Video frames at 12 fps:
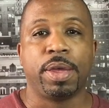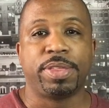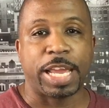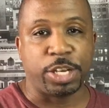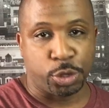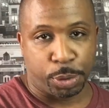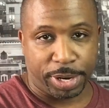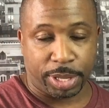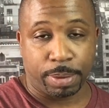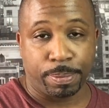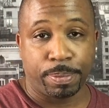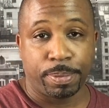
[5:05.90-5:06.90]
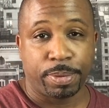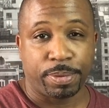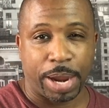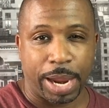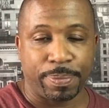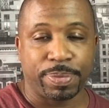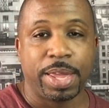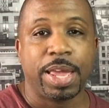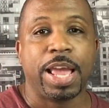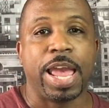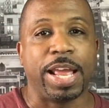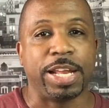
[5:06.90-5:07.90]
they join them, right?
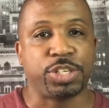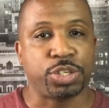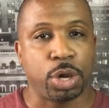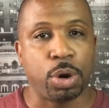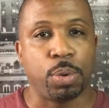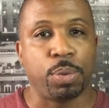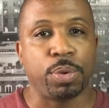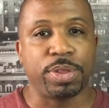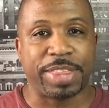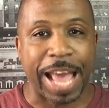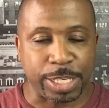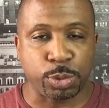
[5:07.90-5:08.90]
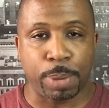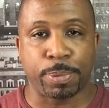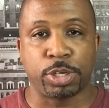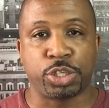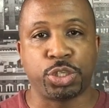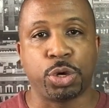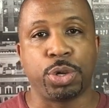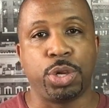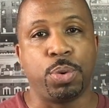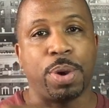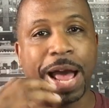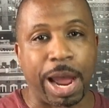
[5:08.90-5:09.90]
And so that's what I'm going to show
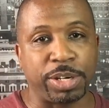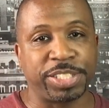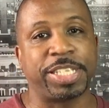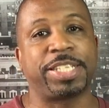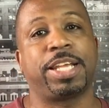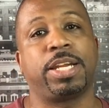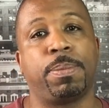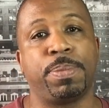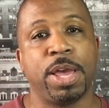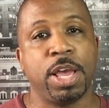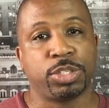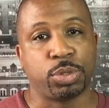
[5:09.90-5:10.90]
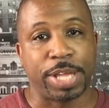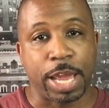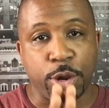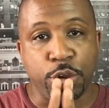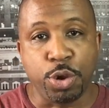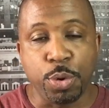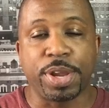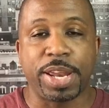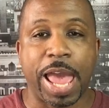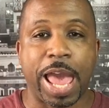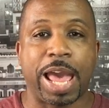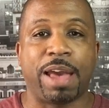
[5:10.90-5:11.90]
you, how to set that up so that you can
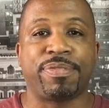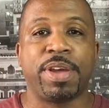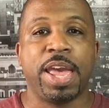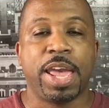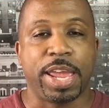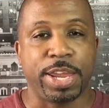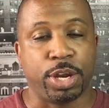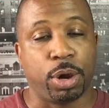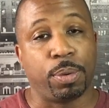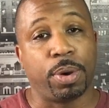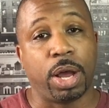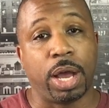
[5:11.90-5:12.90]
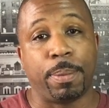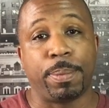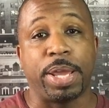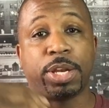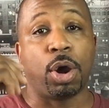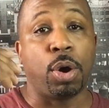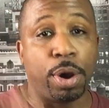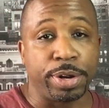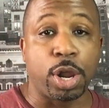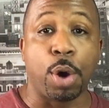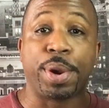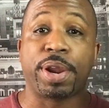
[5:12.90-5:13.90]
have, you know, an
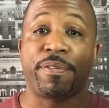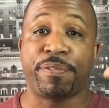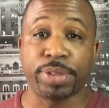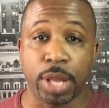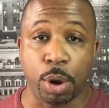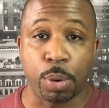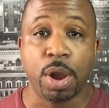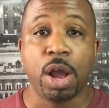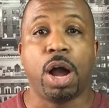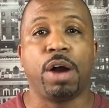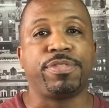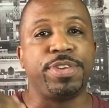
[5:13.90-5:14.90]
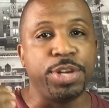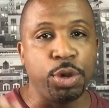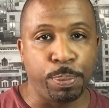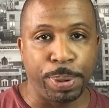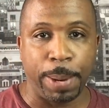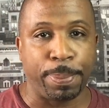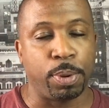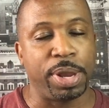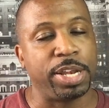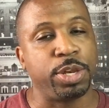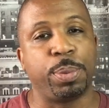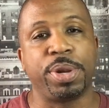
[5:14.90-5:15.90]
ongoing flow of new people,
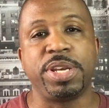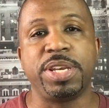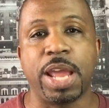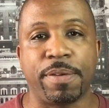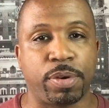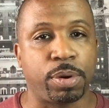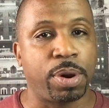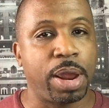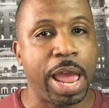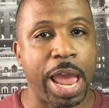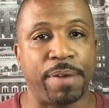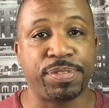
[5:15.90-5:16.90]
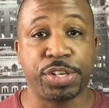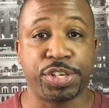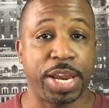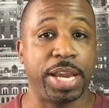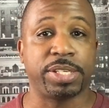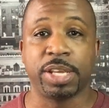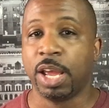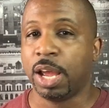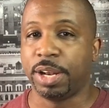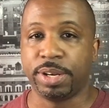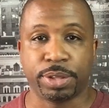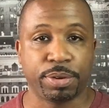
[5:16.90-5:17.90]
and you would never have to chase
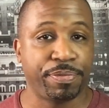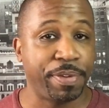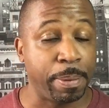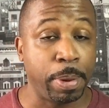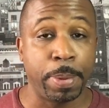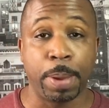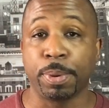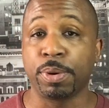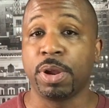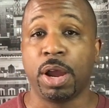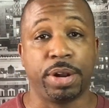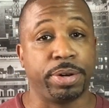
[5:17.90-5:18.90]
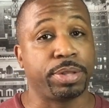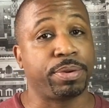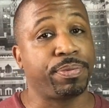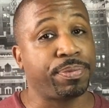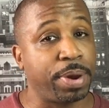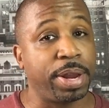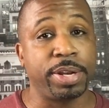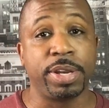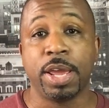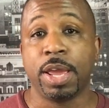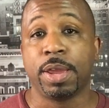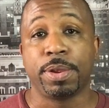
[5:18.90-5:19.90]
another family member, another friend.
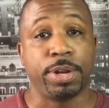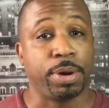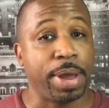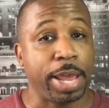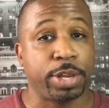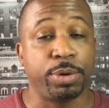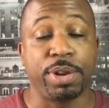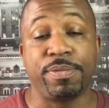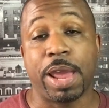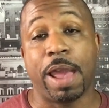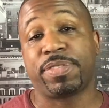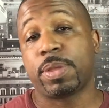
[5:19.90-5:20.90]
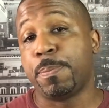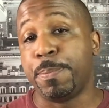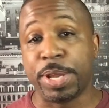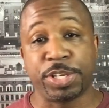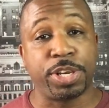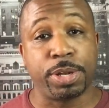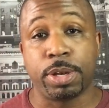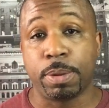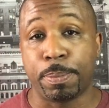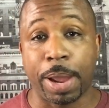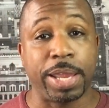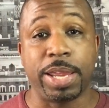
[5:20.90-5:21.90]
You know, heck, you don't even have to mention
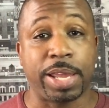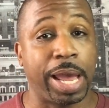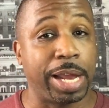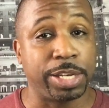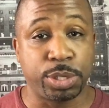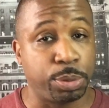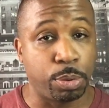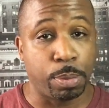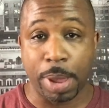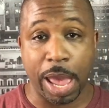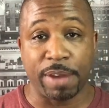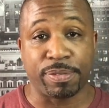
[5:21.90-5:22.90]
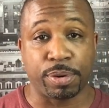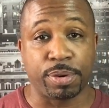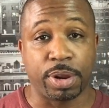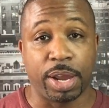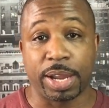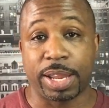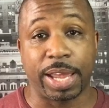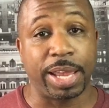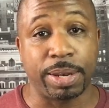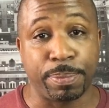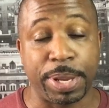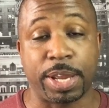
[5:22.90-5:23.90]
Myecon to them ever
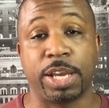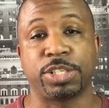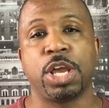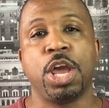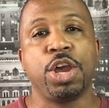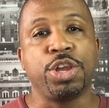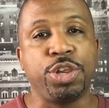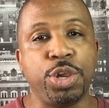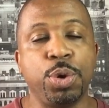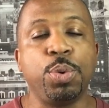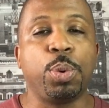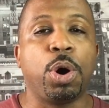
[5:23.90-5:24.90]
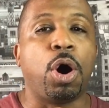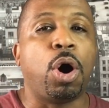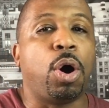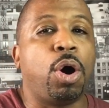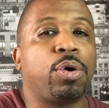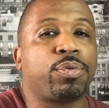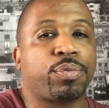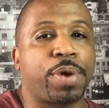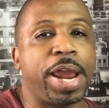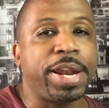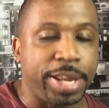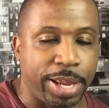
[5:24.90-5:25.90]
again, because you will
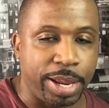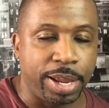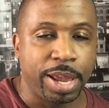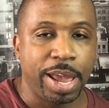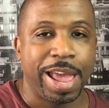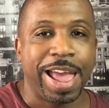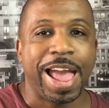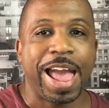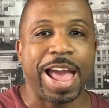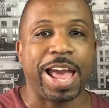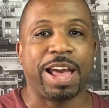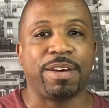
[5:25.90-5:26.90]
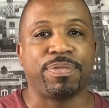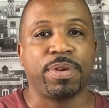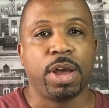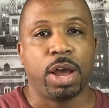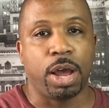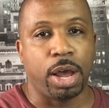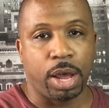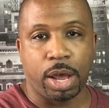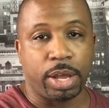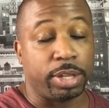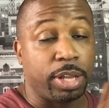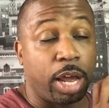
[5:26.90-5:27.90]
already have
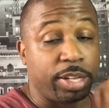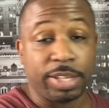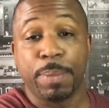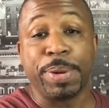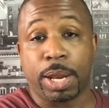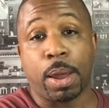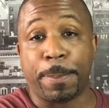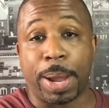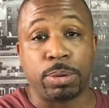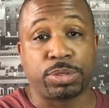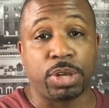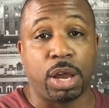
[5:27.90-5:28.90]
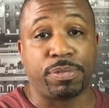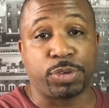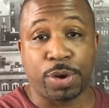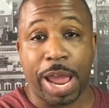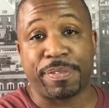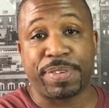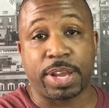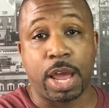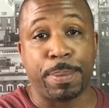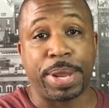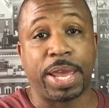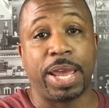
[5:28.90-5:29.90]
unlimited amounts of traffic
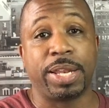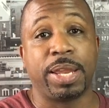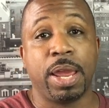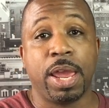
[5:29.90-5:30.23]
coming in